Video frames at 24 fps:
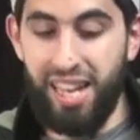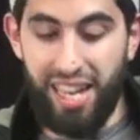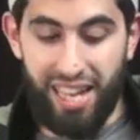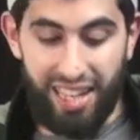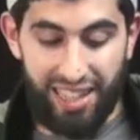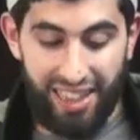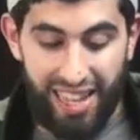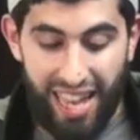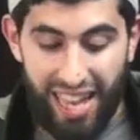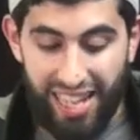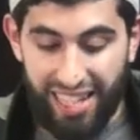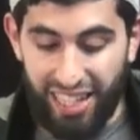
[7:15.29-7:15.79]
A
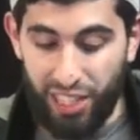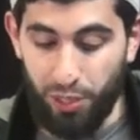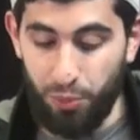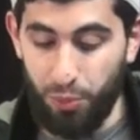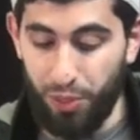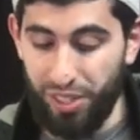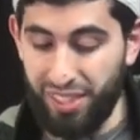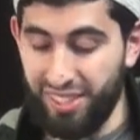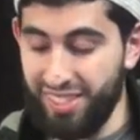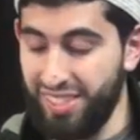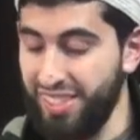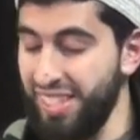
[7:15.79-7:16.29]
lady
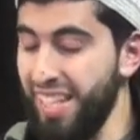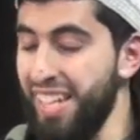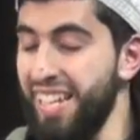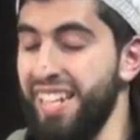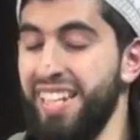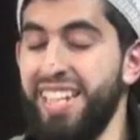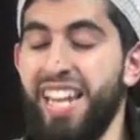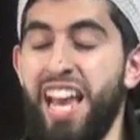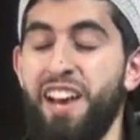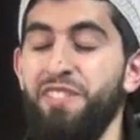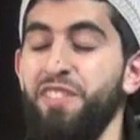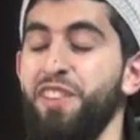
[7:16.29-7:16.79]
was
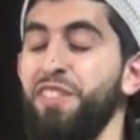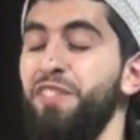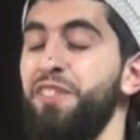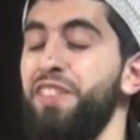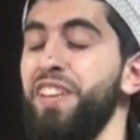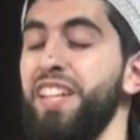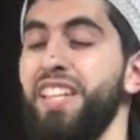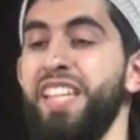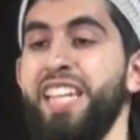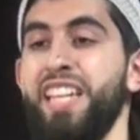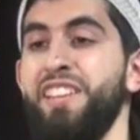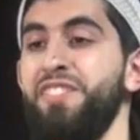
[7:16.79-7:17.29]
never
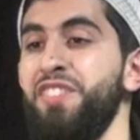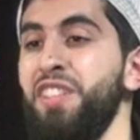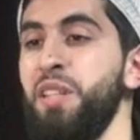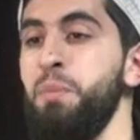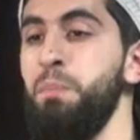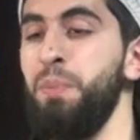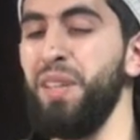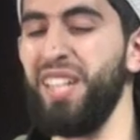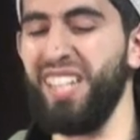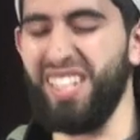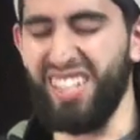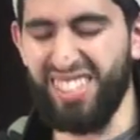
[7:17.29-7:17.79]

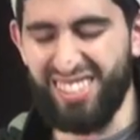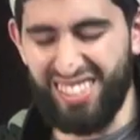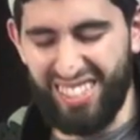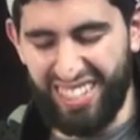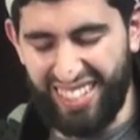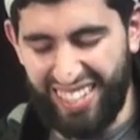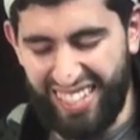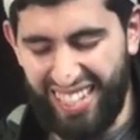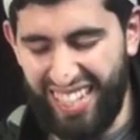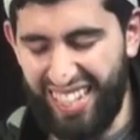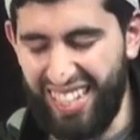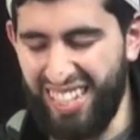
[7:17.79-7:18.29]
forgiven because
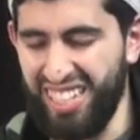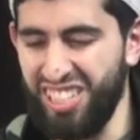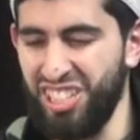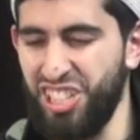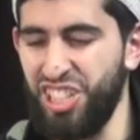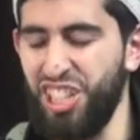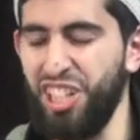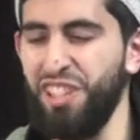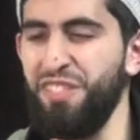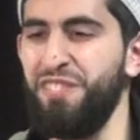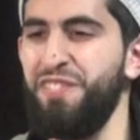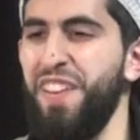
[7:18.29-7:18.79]
a kitten
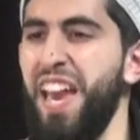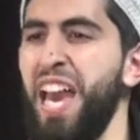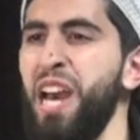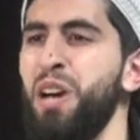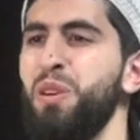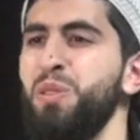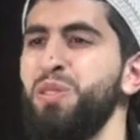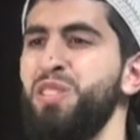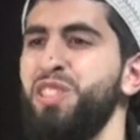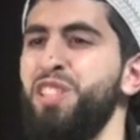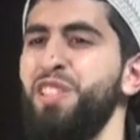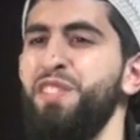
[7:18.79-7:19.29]
she
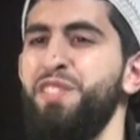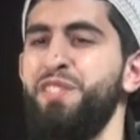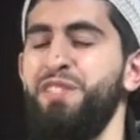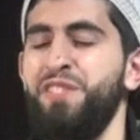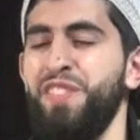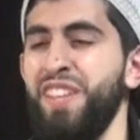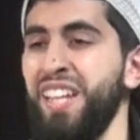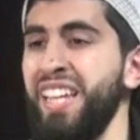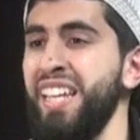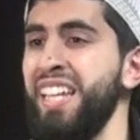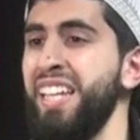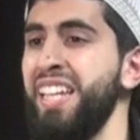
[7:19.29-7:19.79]
failed to
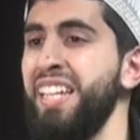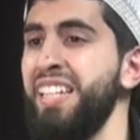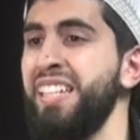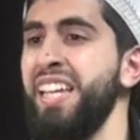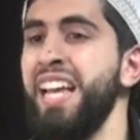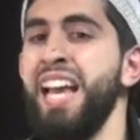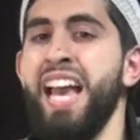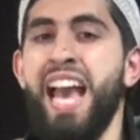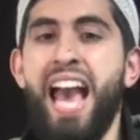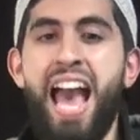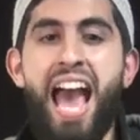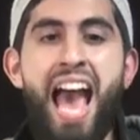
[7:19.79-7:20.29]

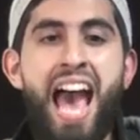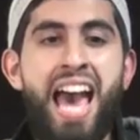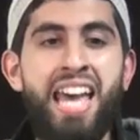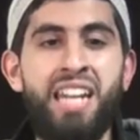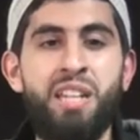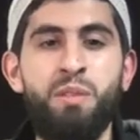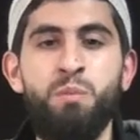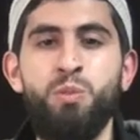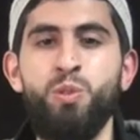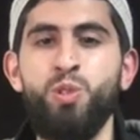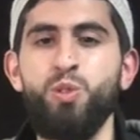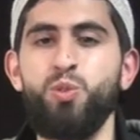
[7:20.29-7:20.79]
feed.
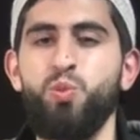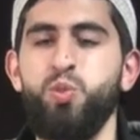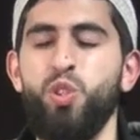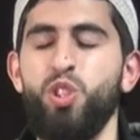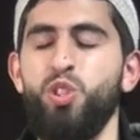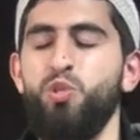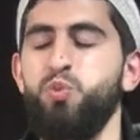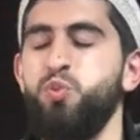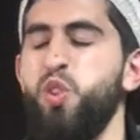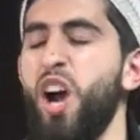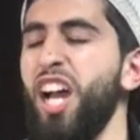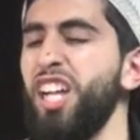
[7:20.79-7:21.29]
Animals
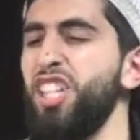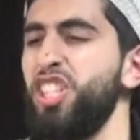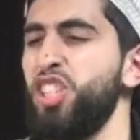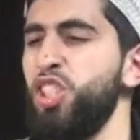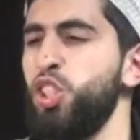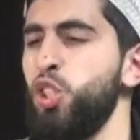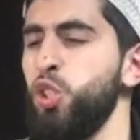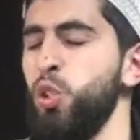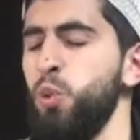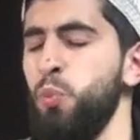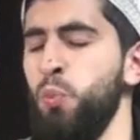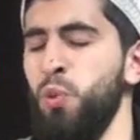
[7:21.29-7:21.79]
would
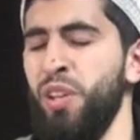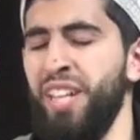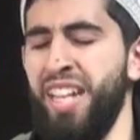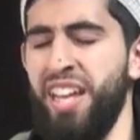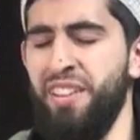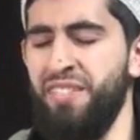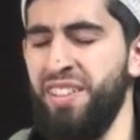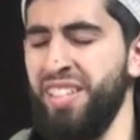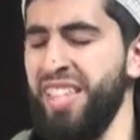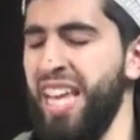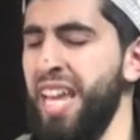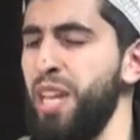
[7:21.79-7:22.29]
rush to him
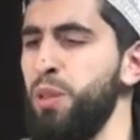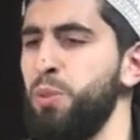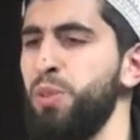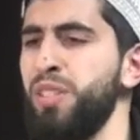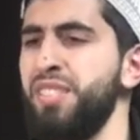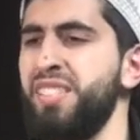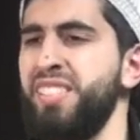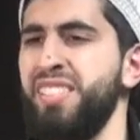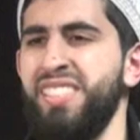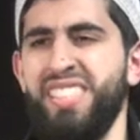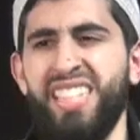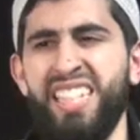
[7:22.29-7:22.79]
whenever they
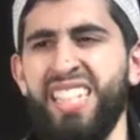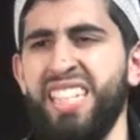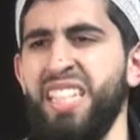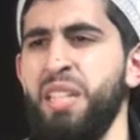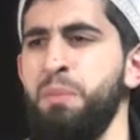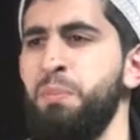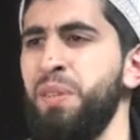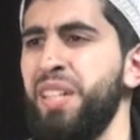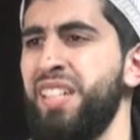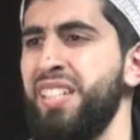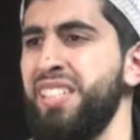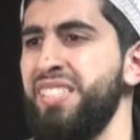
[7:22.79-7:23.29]
would
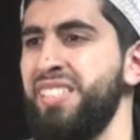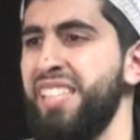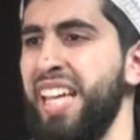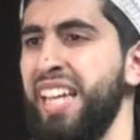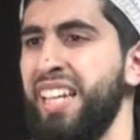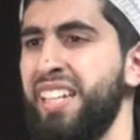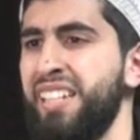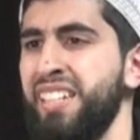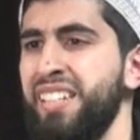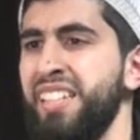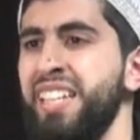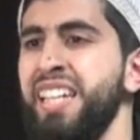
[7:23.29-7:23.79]
see, because
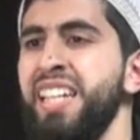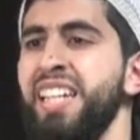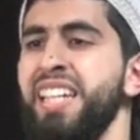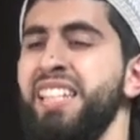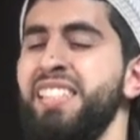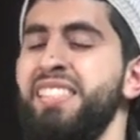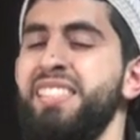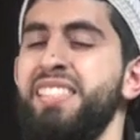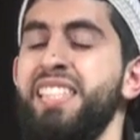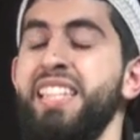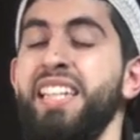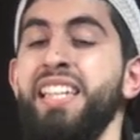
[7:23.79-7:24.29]
they could
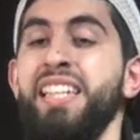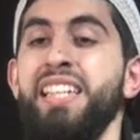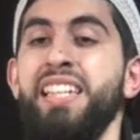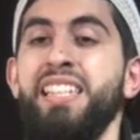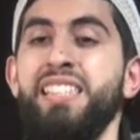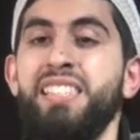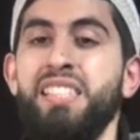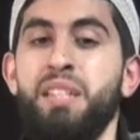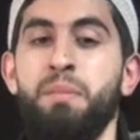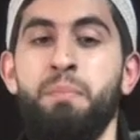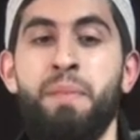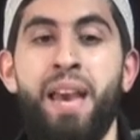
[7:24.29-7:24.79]
see
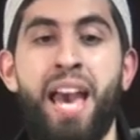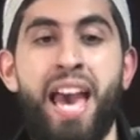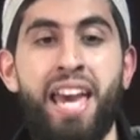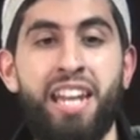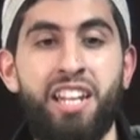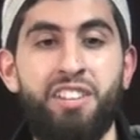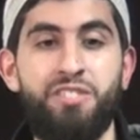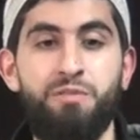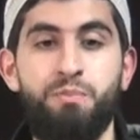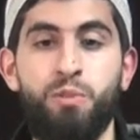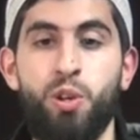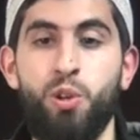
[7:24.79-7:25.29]
he's a
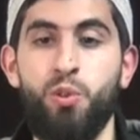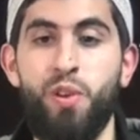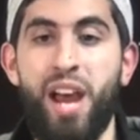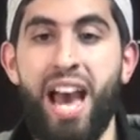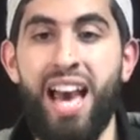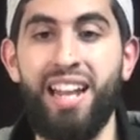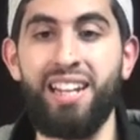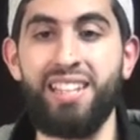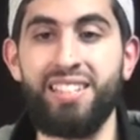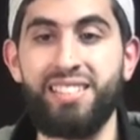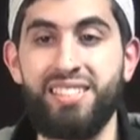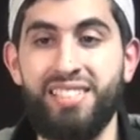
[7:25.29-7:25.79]
man of
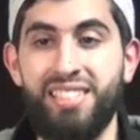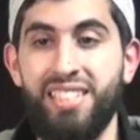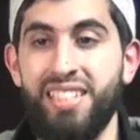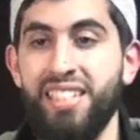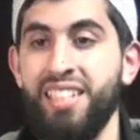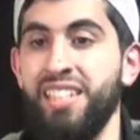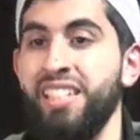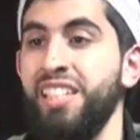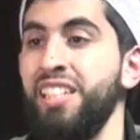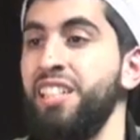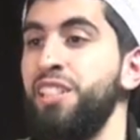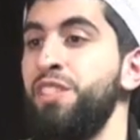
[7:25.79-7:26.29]

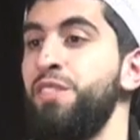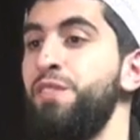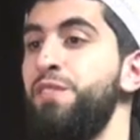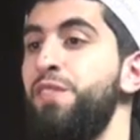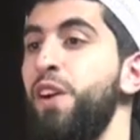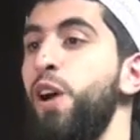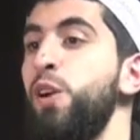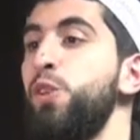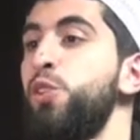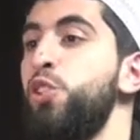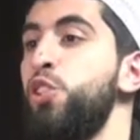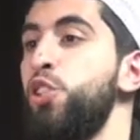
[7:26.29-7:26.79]
morality and
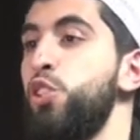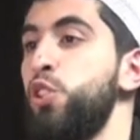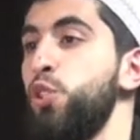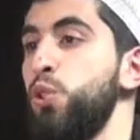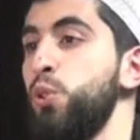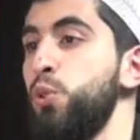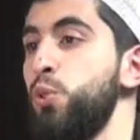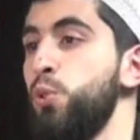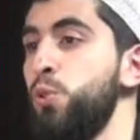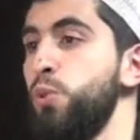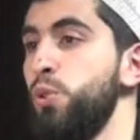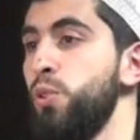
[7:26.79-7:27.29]

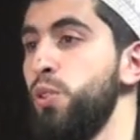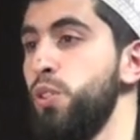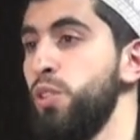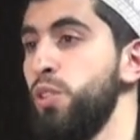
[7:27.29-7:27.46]
virtue.